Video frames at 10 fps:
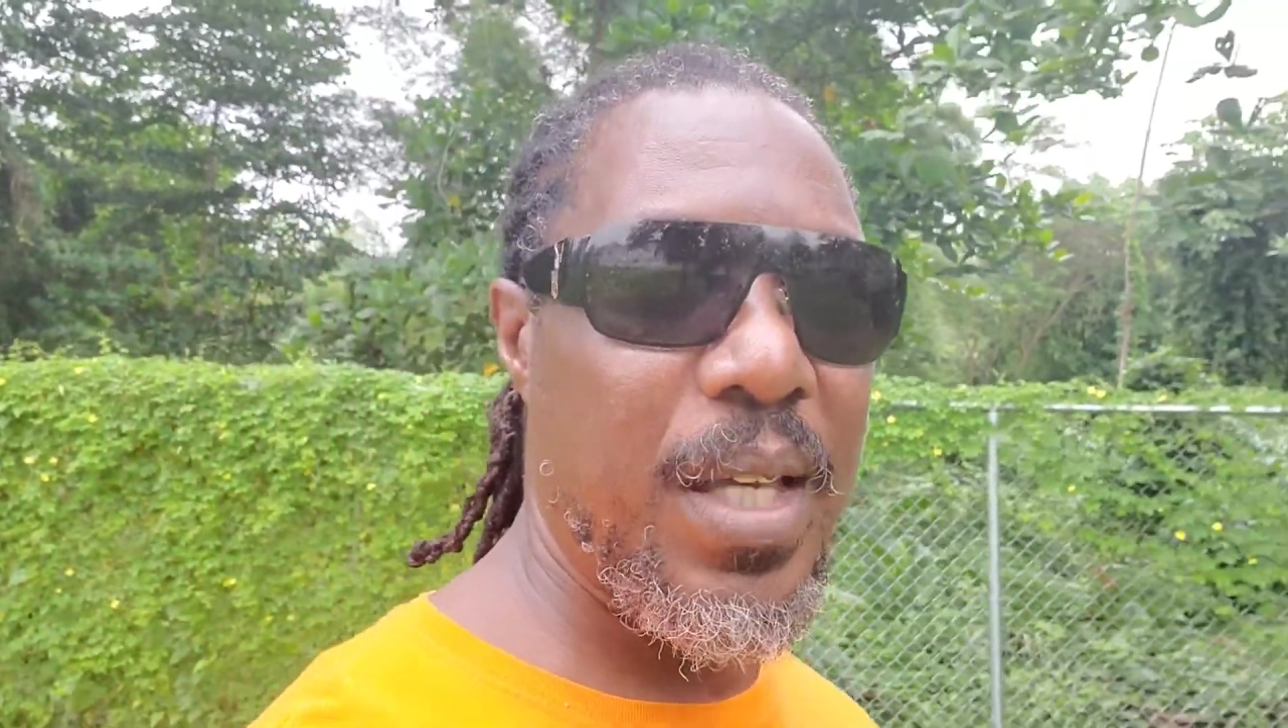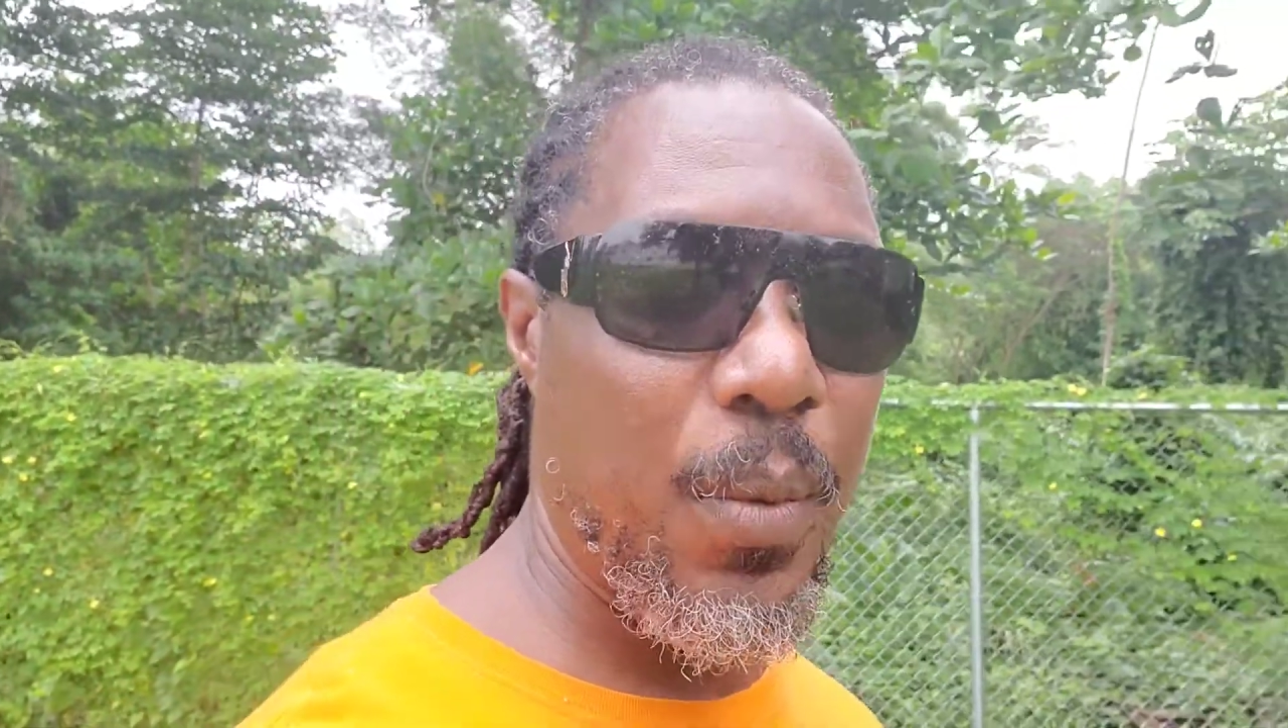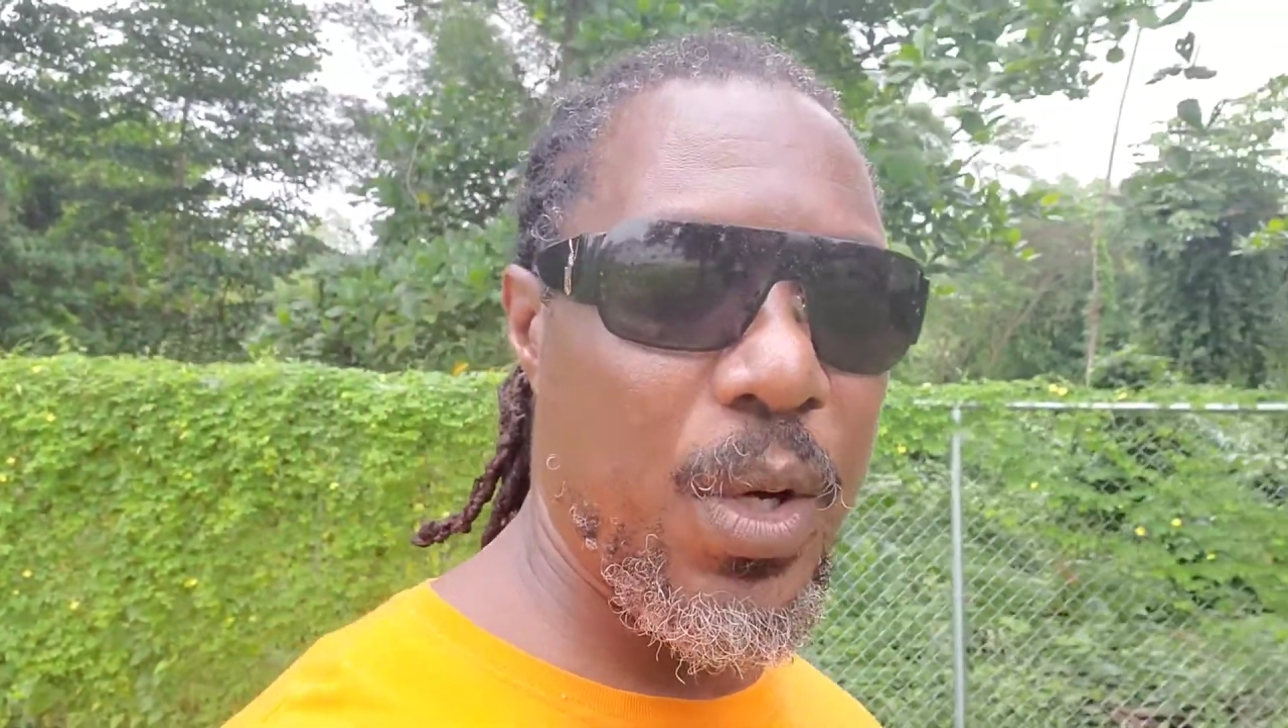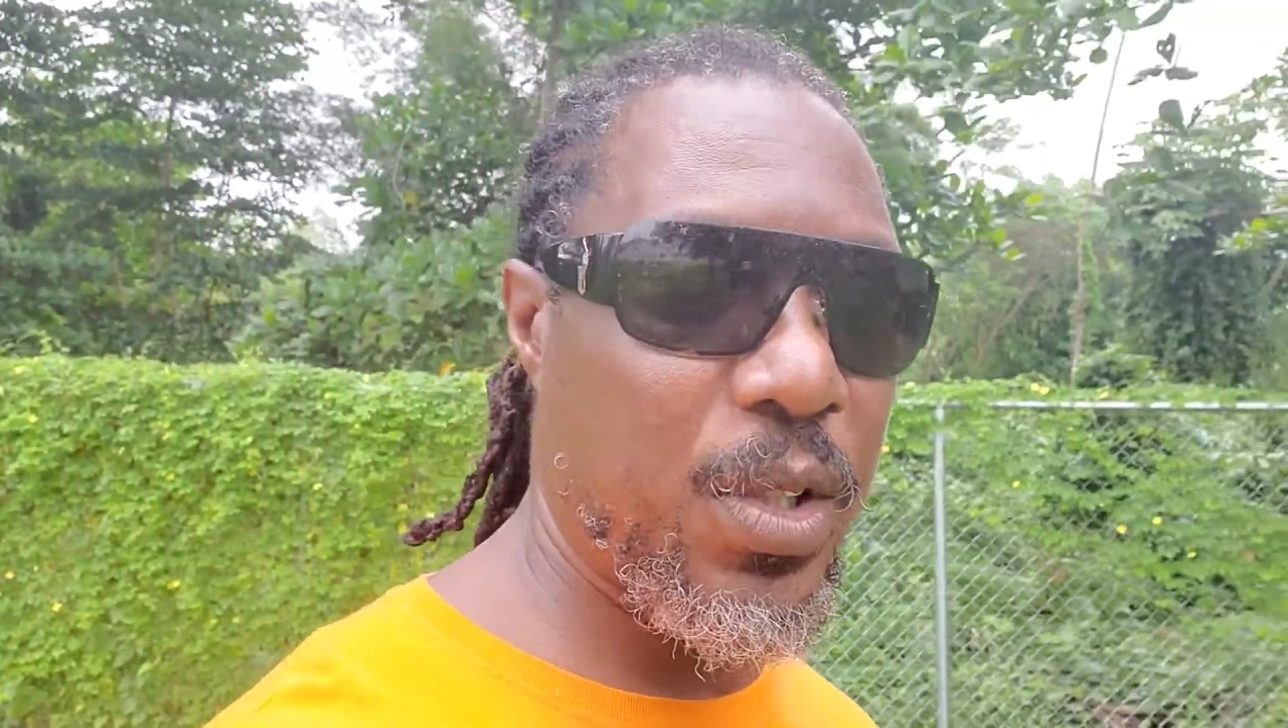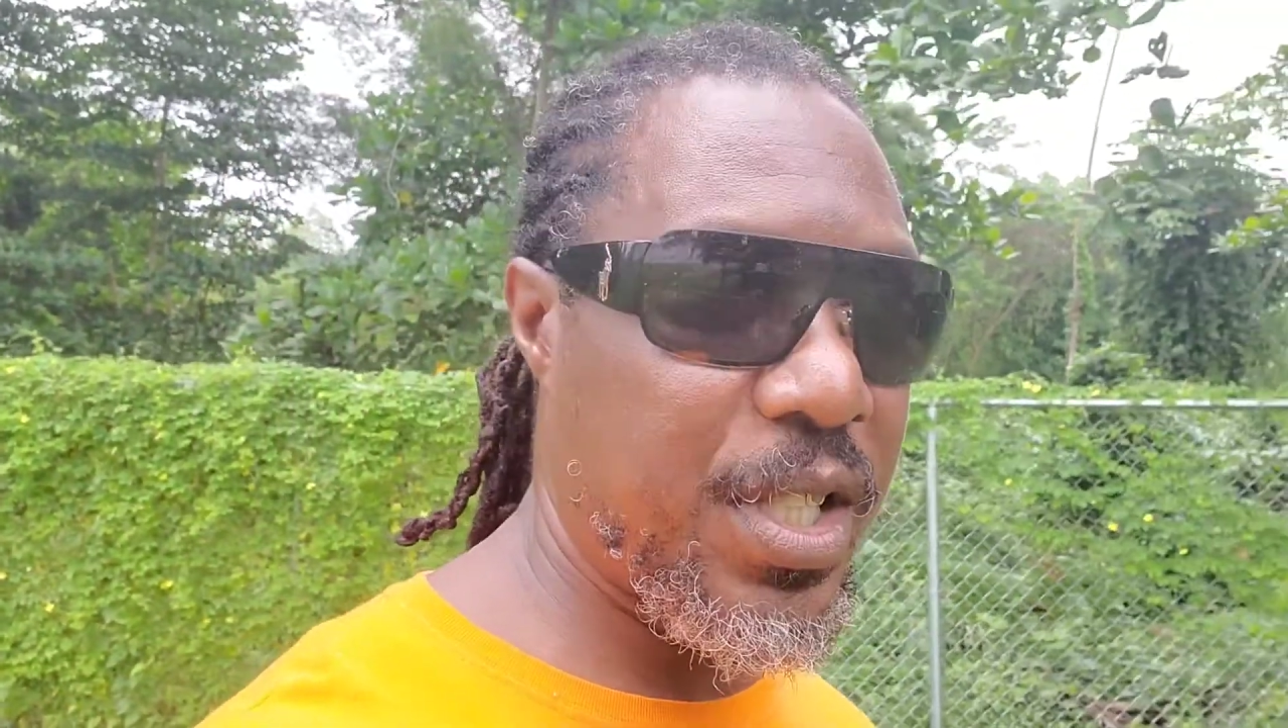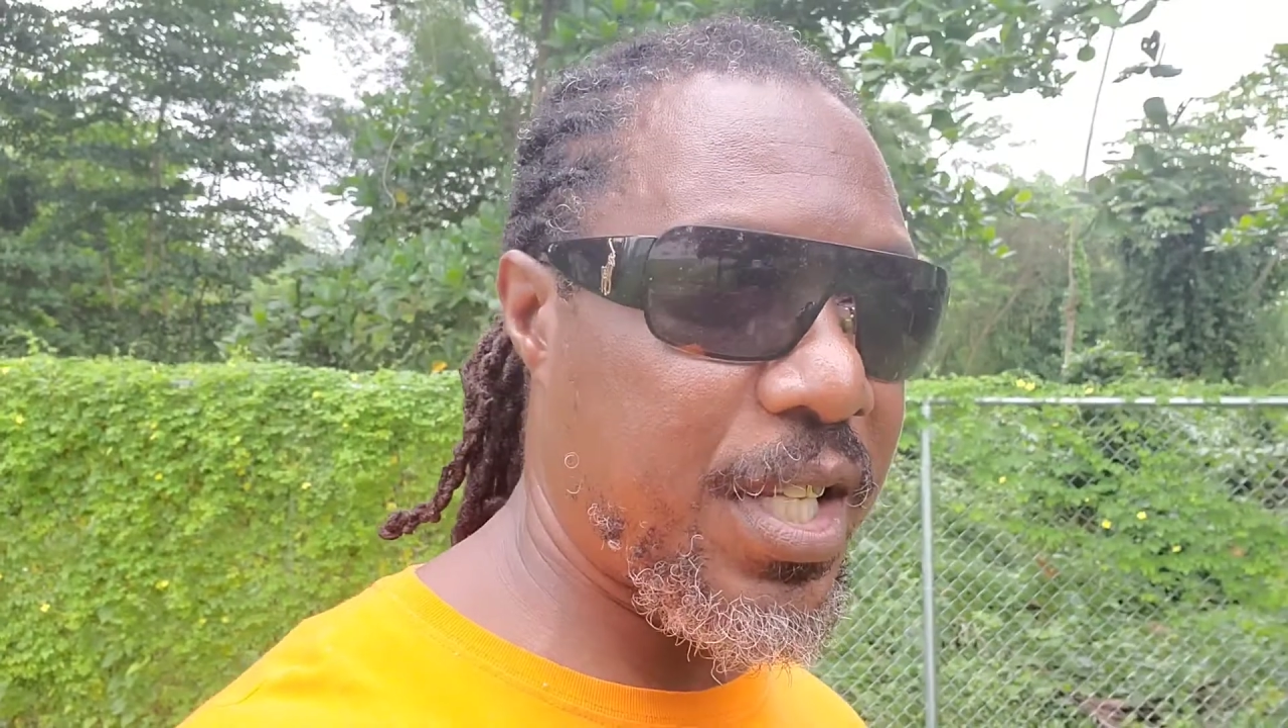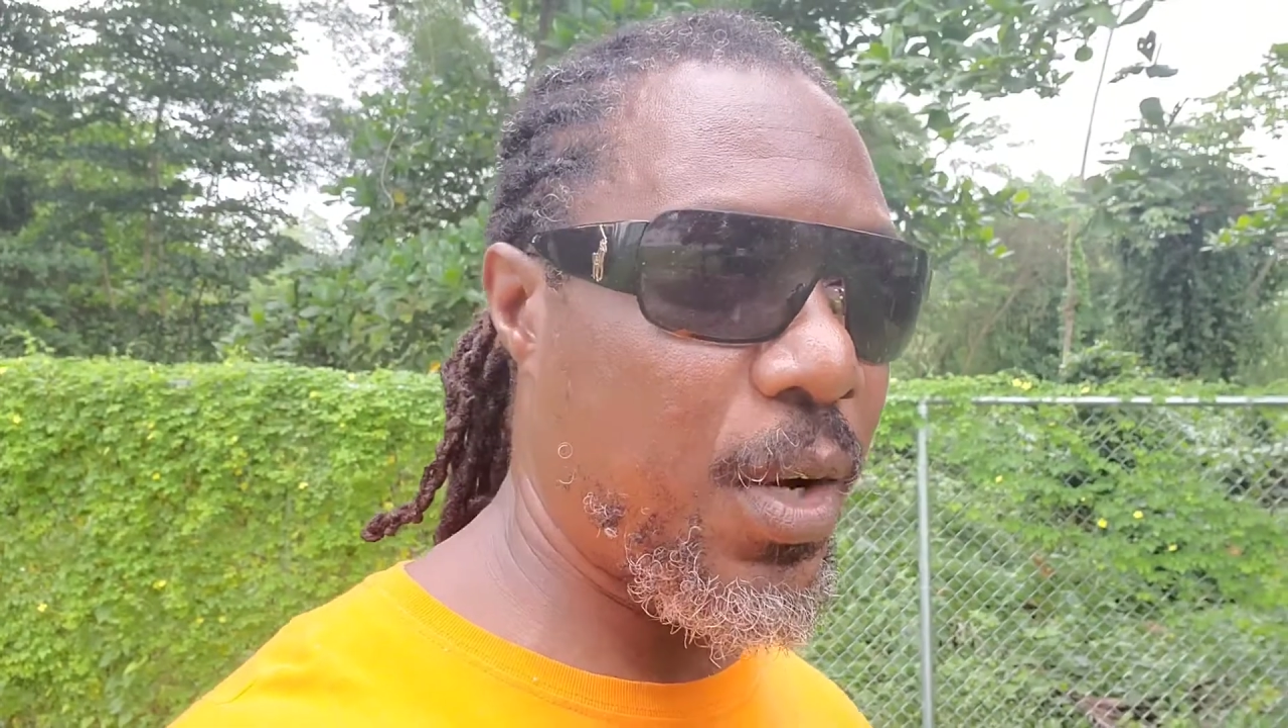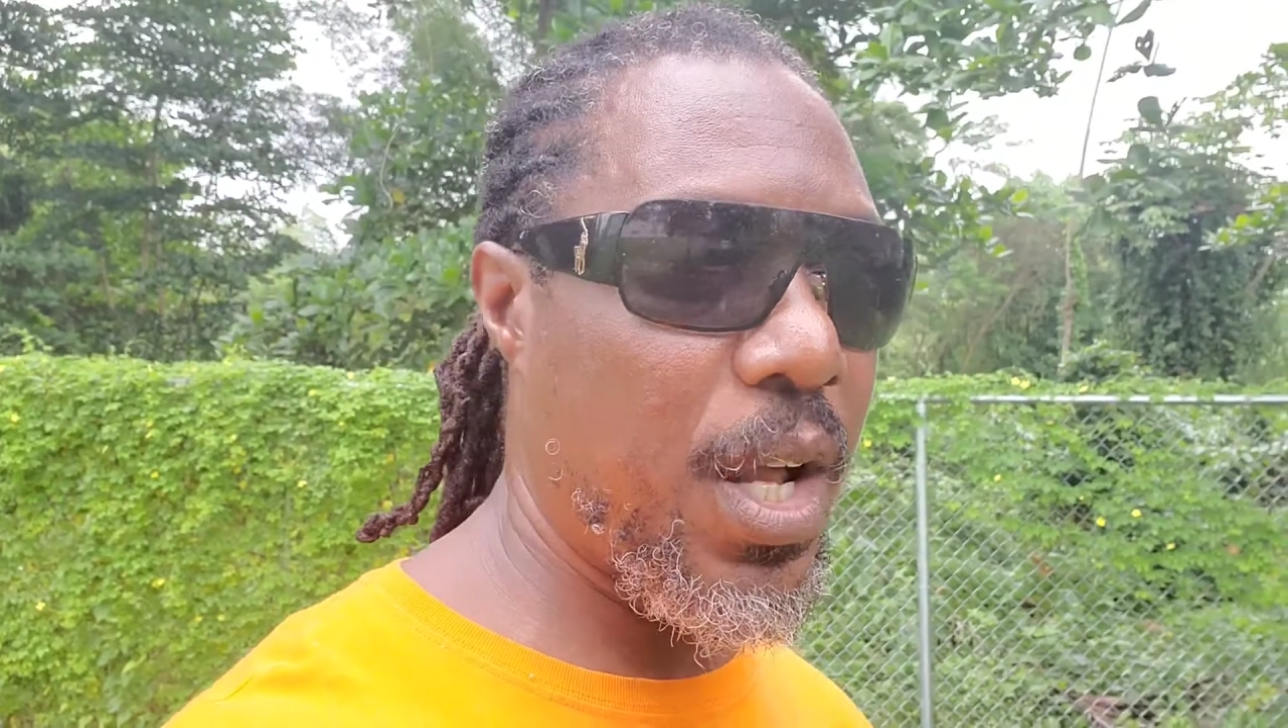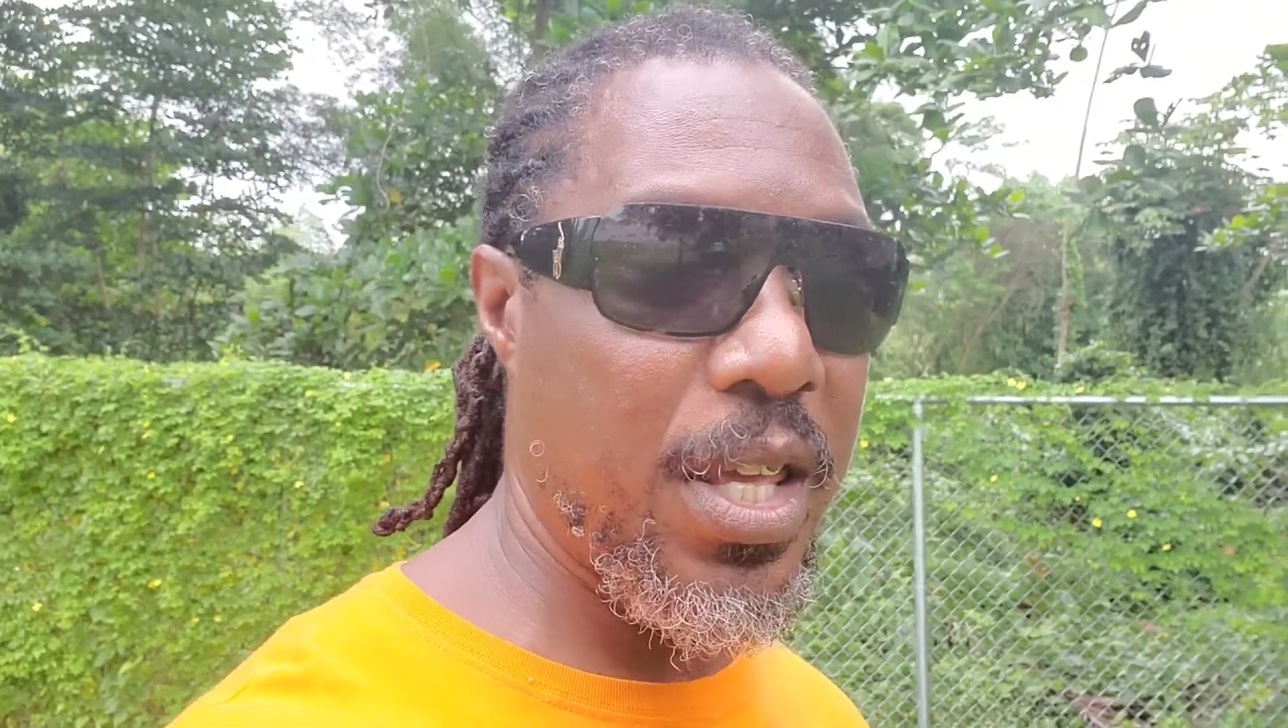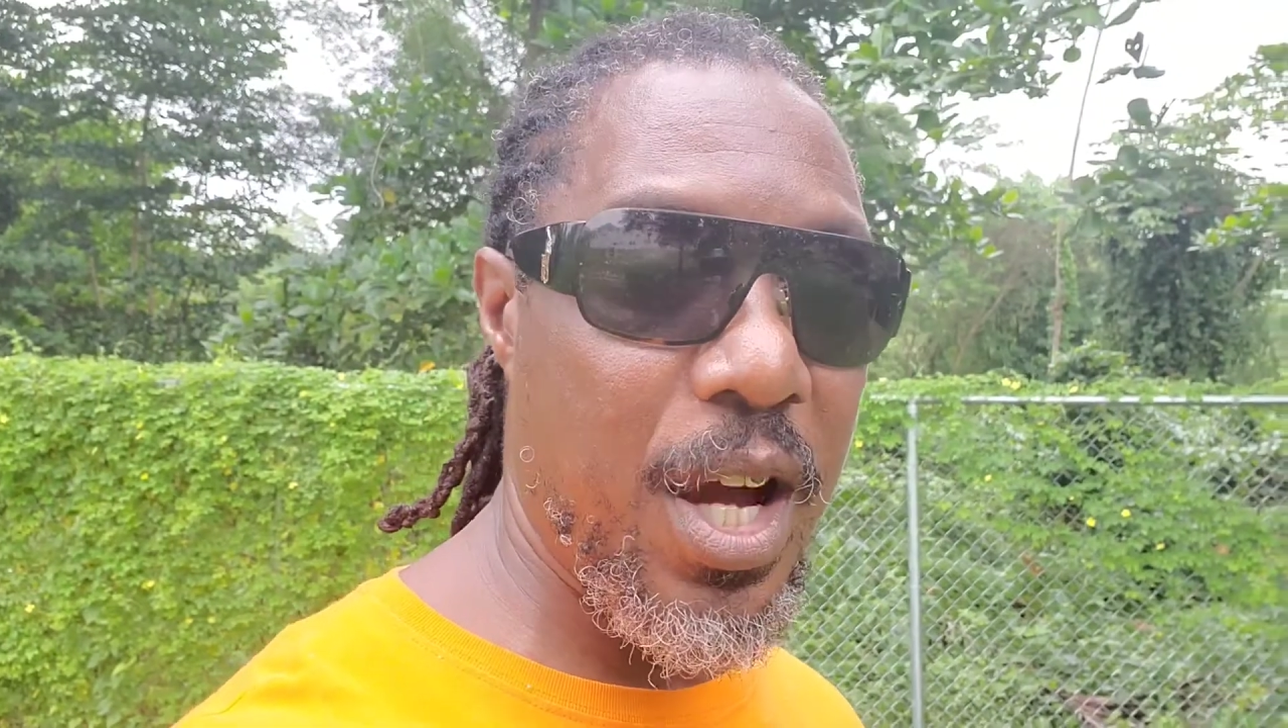And we've got to tell uh,